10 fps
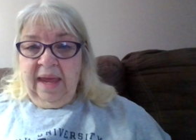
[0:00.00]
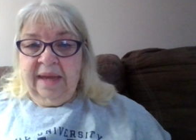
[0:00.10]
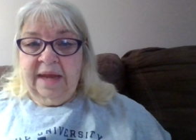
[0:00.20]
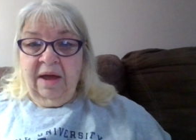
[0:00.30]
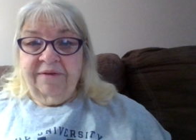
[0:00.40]

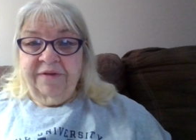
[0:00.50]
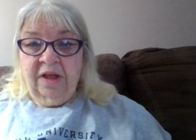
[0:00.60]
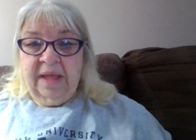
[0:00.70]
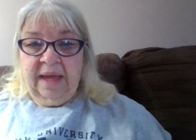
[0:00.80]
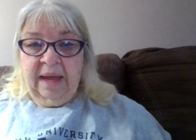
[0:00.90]
And now I
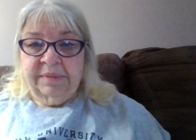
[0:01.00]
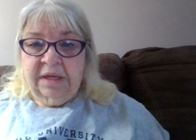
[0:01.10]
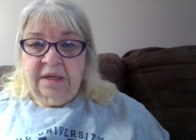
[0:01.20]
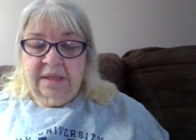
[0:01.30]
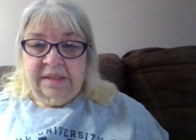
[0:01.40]
feel like I'm
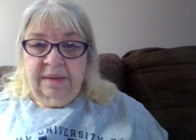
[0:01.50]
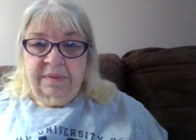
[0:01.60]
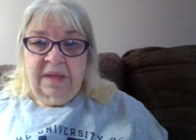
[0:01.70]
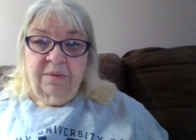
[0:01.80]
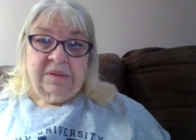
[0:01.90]
telling you the
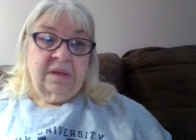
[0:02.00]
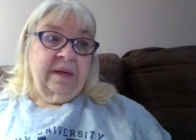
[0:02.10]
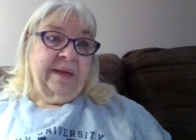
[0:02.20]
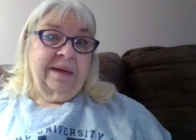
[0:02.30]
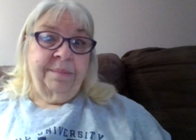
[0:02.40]
same thing was
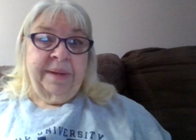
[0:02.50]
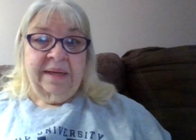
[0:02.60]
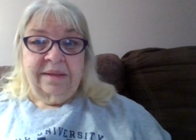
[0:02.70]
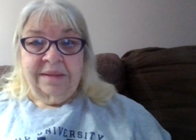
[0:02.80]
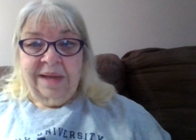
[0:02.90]
I had a
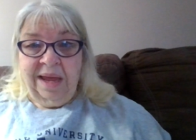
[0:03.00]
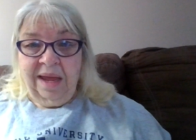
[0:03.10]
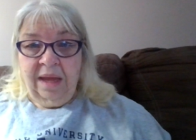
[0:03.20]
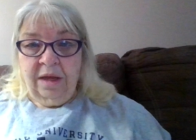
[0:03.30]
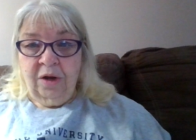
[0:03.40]
bad
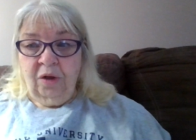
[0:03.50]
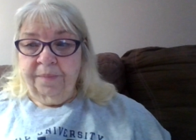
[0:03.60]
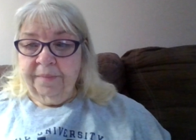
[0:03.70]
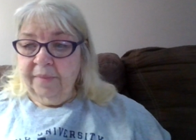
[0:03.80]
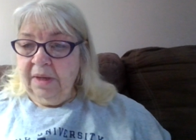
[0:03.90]
day, you know.